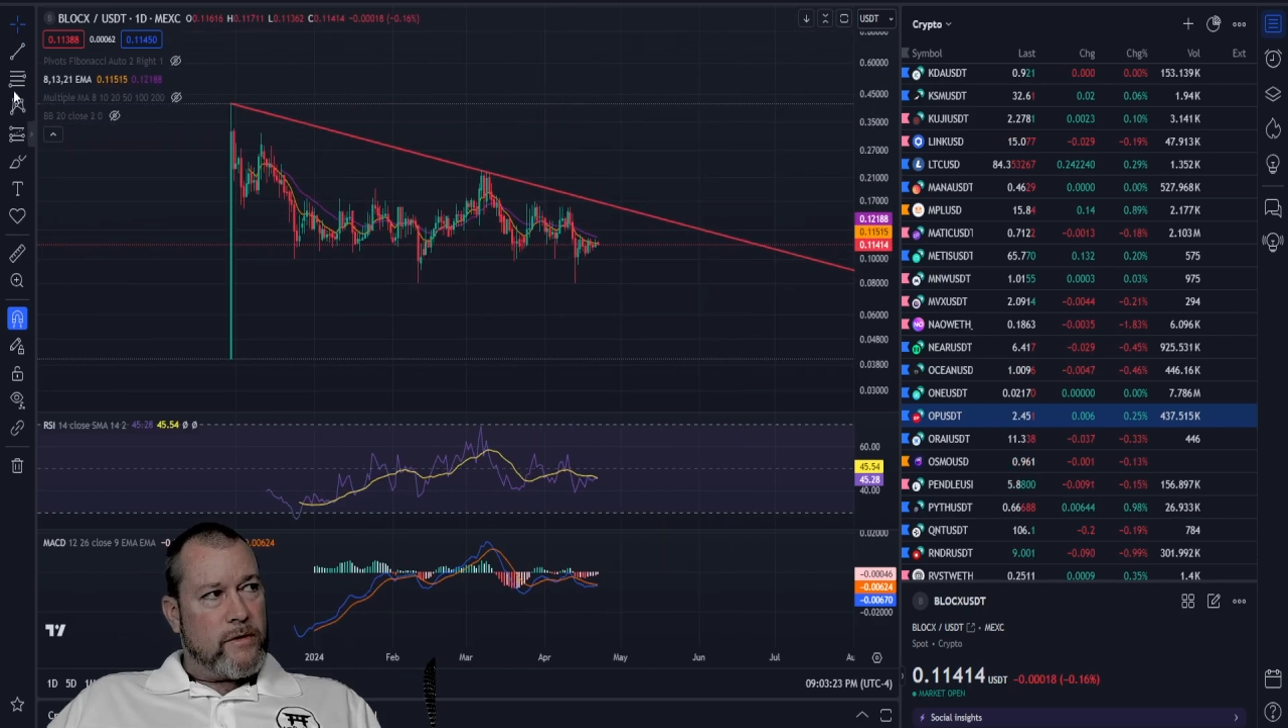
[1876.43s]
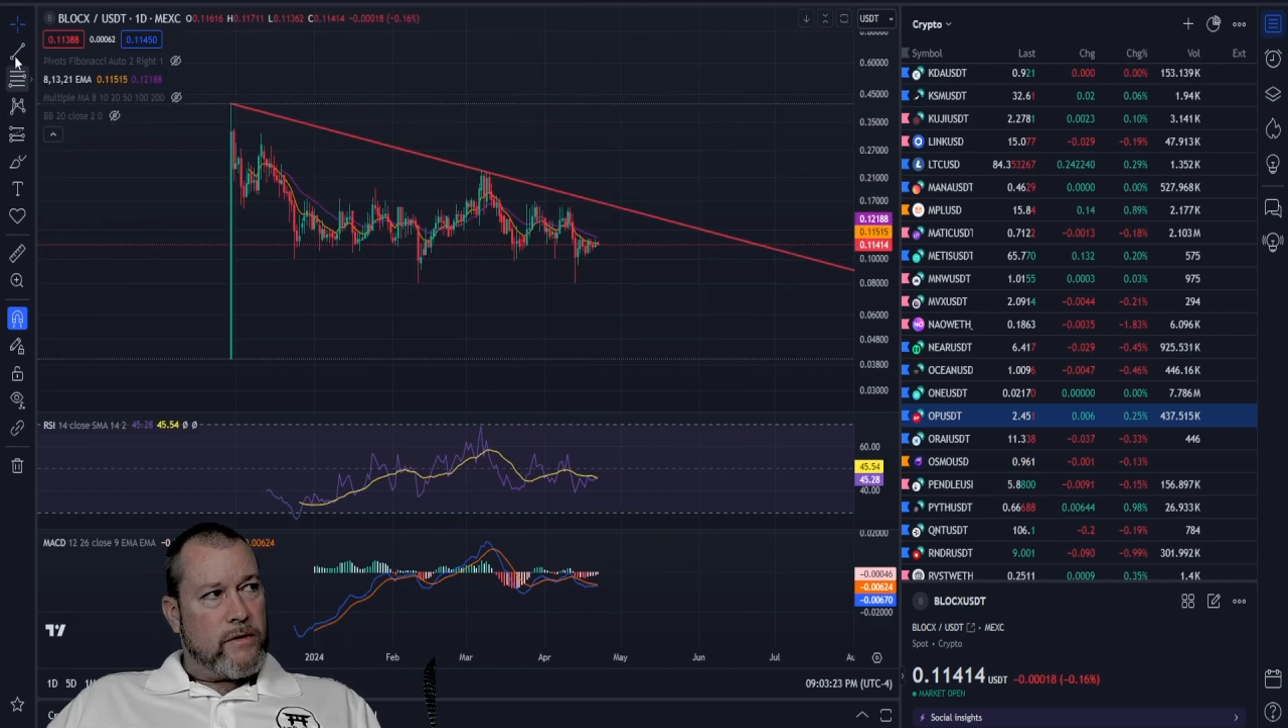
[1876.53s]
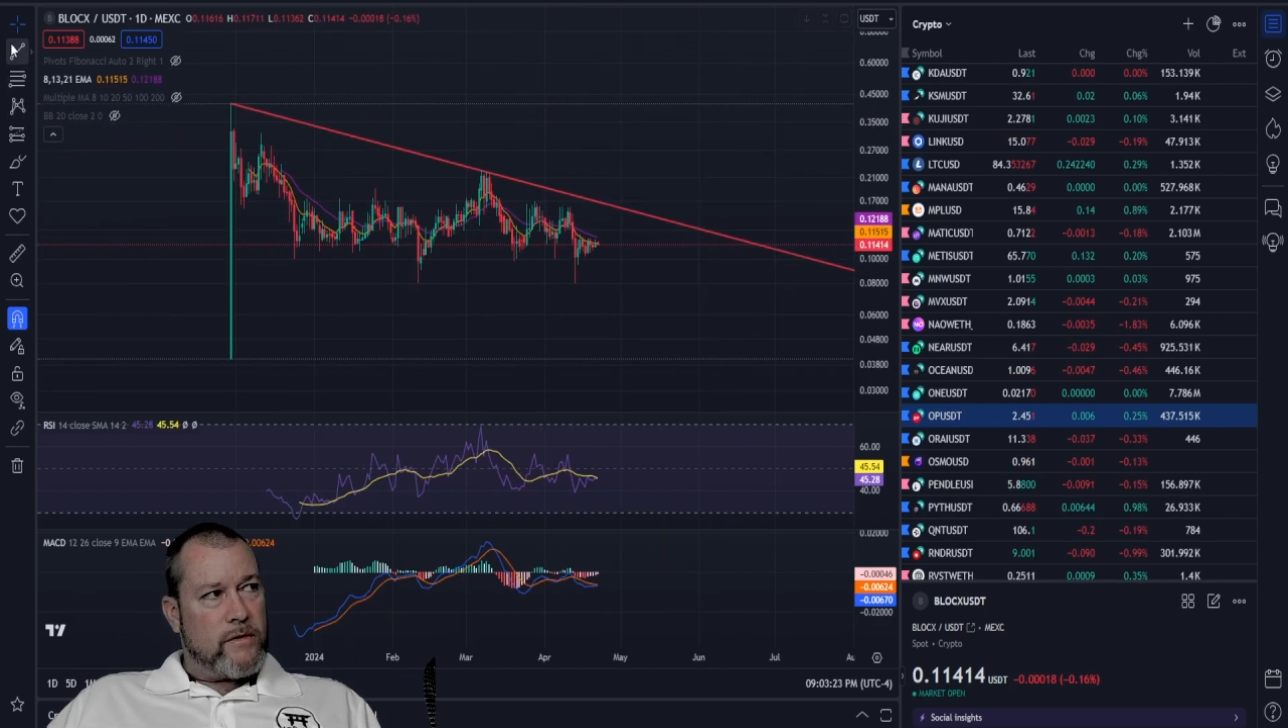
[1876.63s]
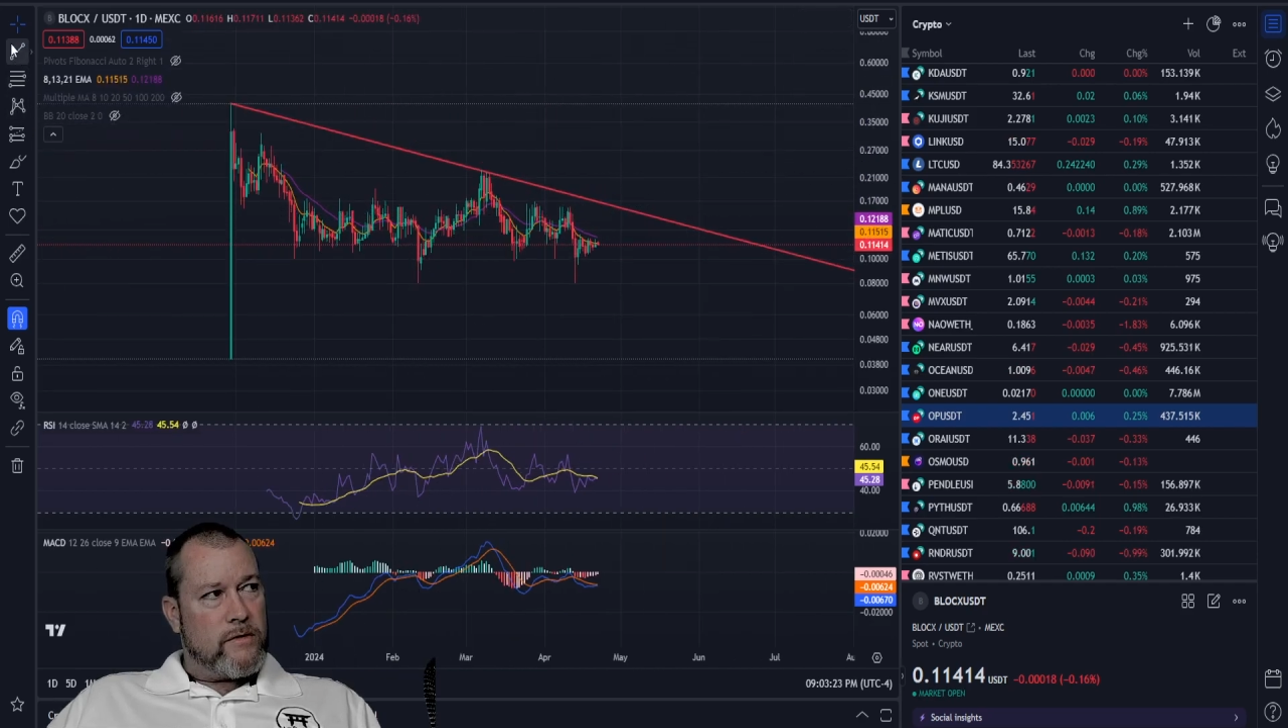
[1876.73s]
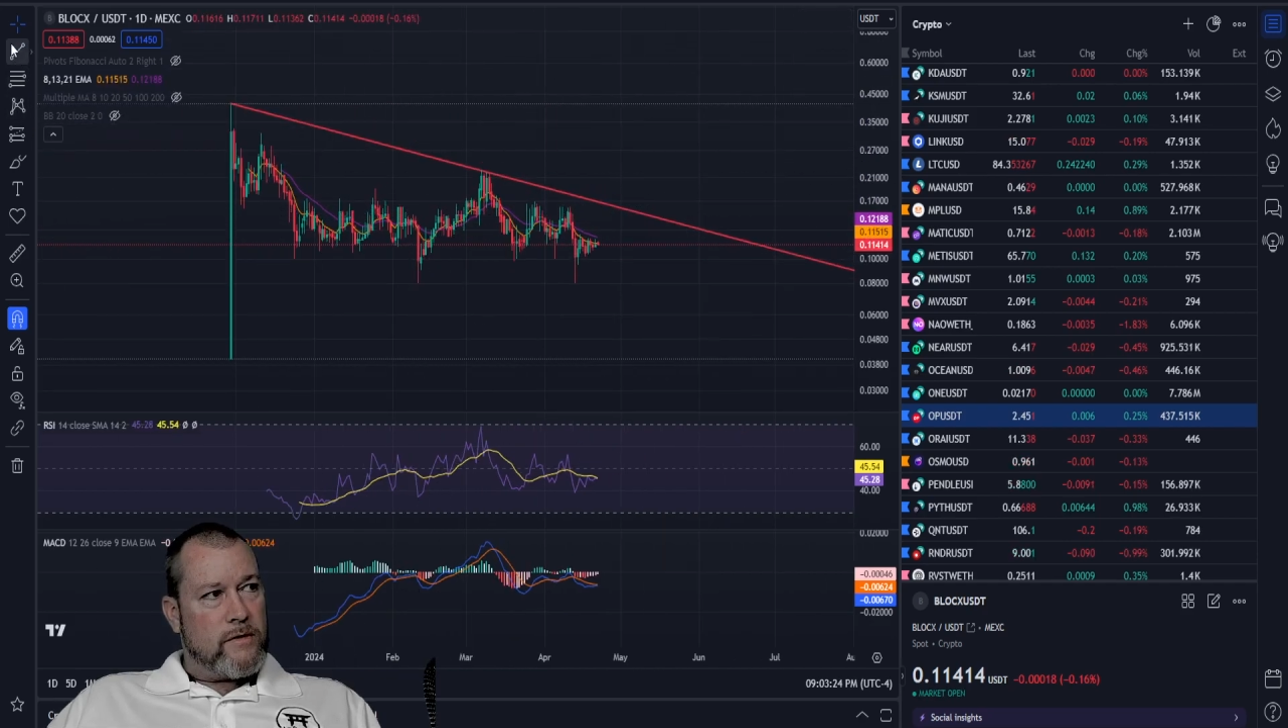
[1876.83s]
to
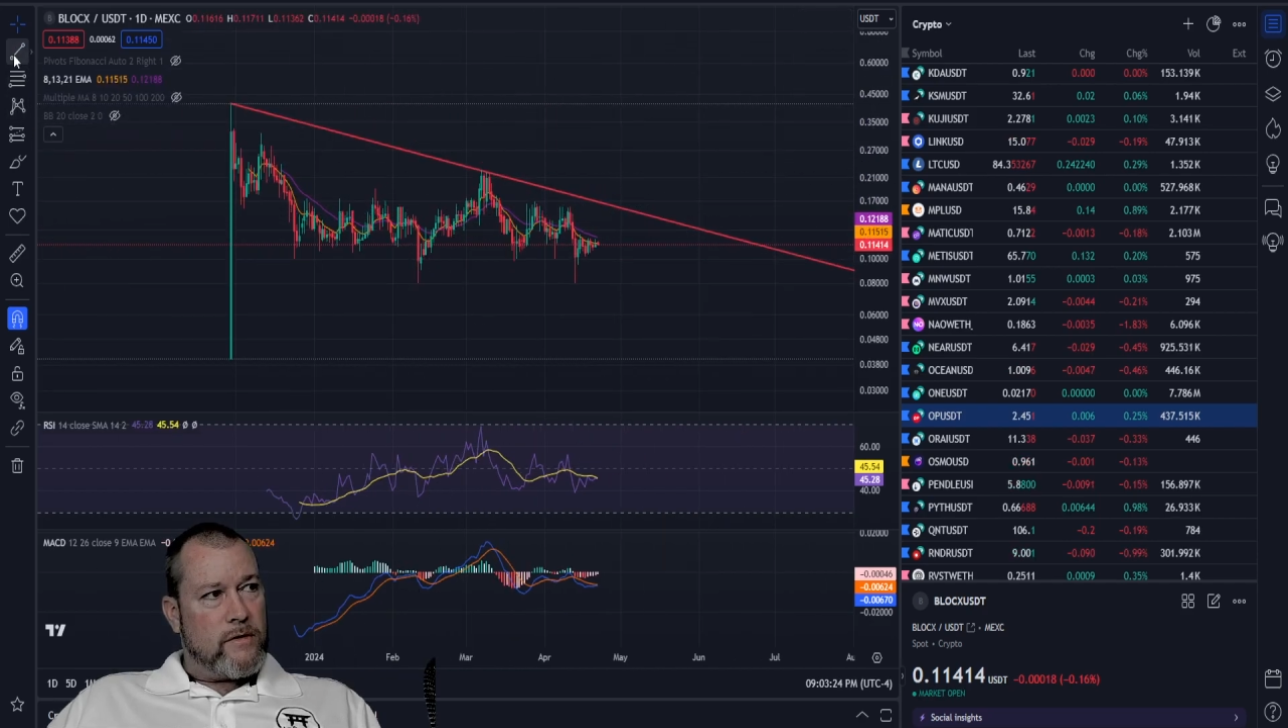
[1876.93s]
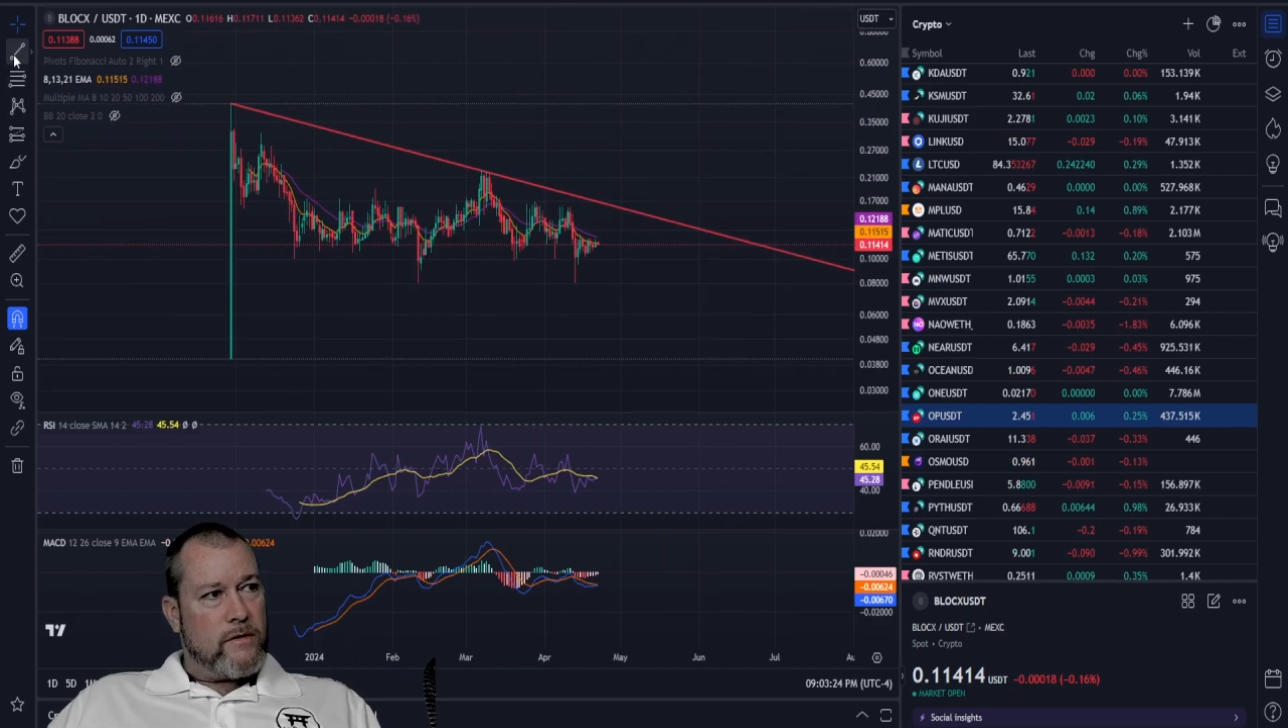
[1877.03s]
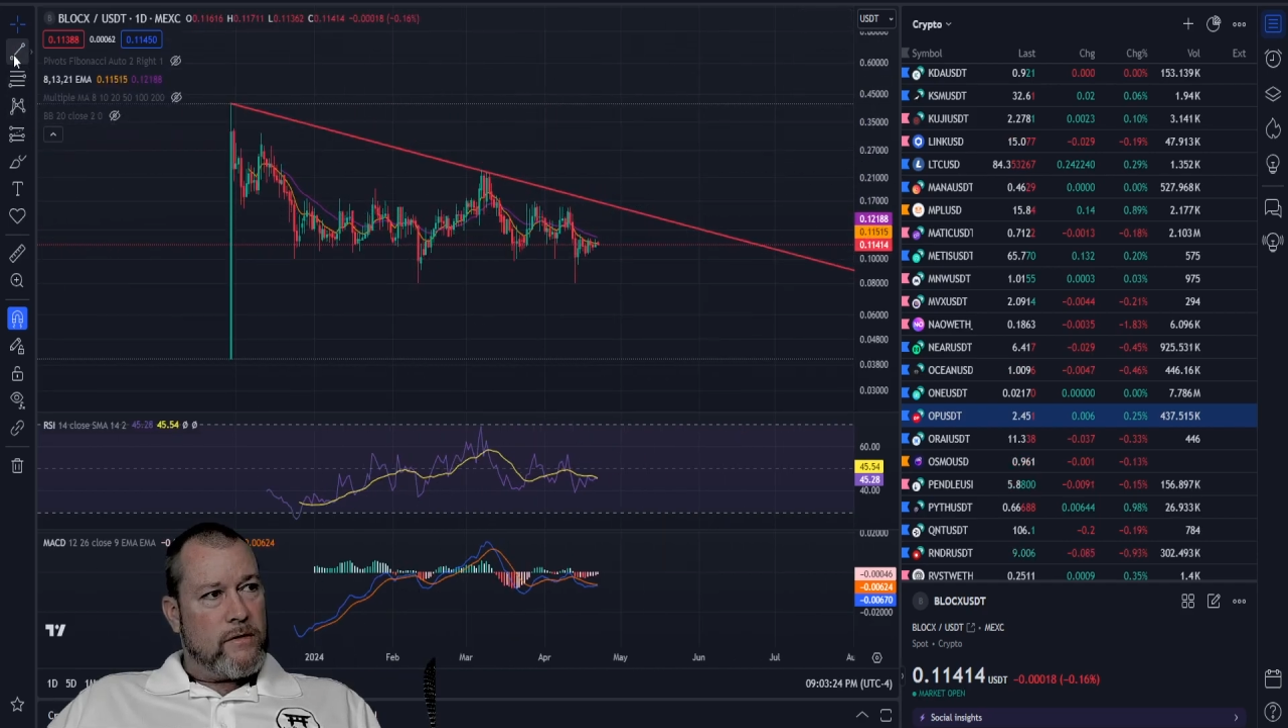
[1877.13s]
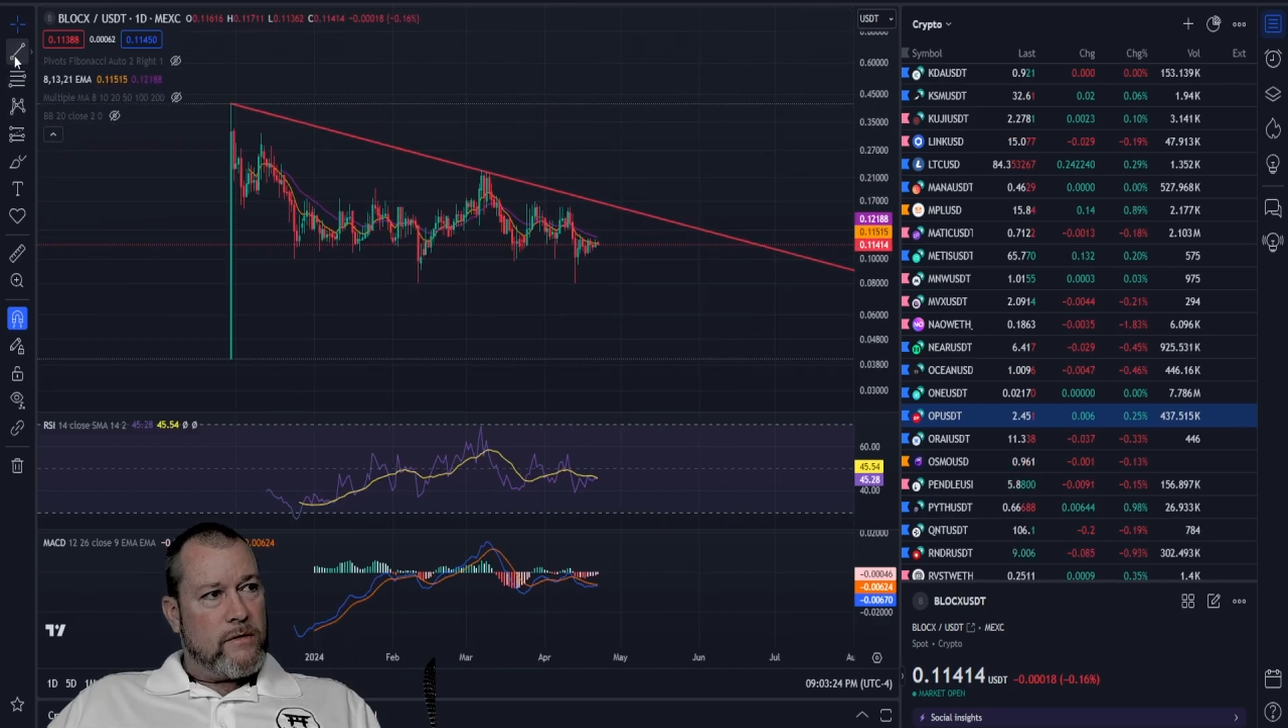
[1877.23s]
consider.